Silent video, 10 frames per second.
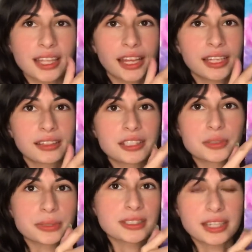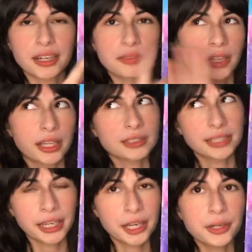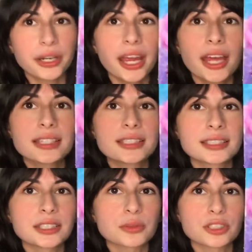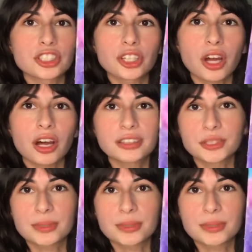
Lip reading: like this one's kind of like curious, this one's shocked, this